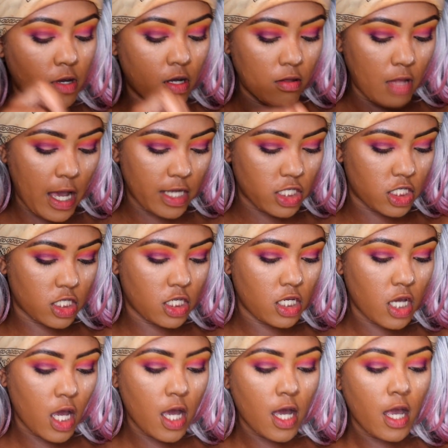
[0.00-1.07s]

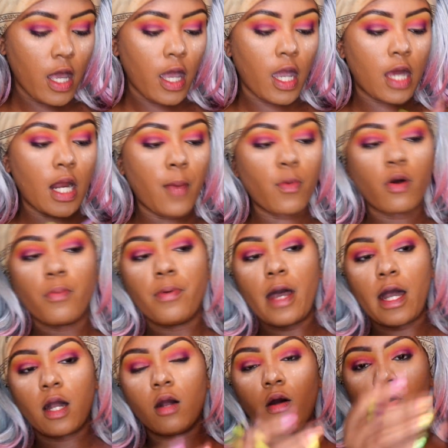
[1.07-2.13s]
collection, and I'm going to
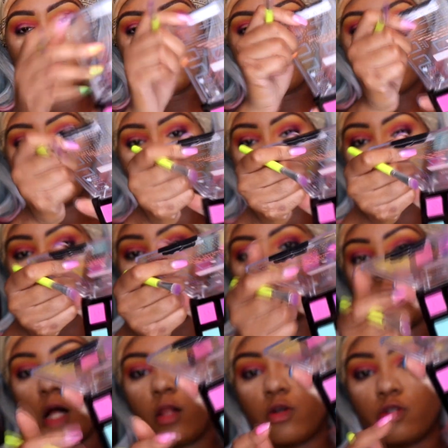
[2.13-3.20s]
pack on these two
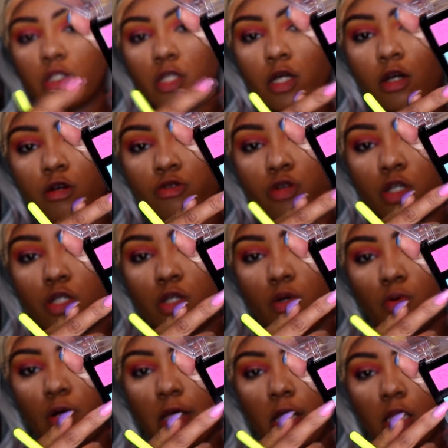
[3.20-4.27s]
colors here, this
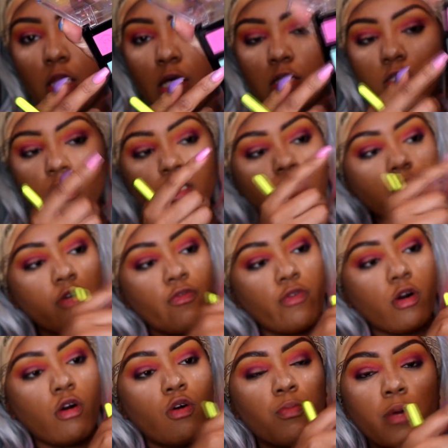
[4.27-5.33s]
green, like this
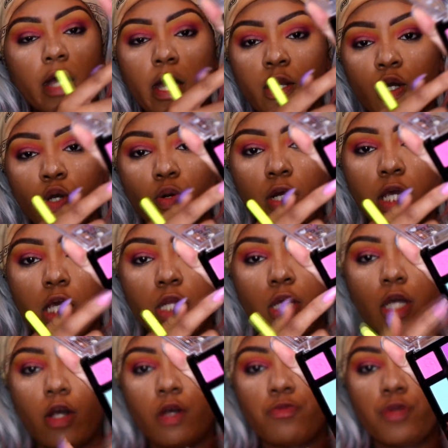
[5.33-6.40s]
seafoam kind of green
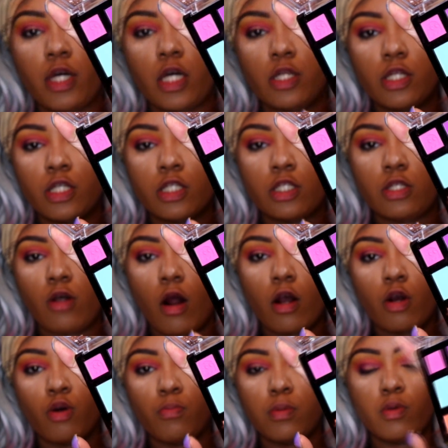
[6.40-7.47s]
here, and then this
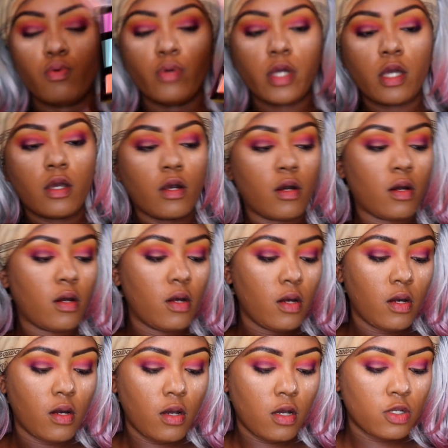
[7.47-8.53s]
darker blue here.
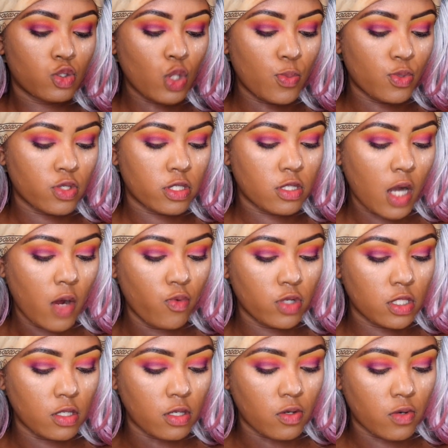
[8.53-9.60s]
So I'm going to start
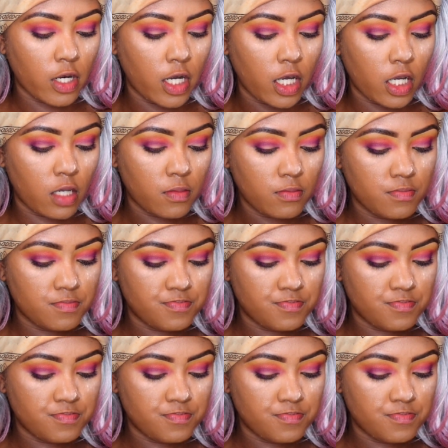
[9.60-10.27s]
with the green,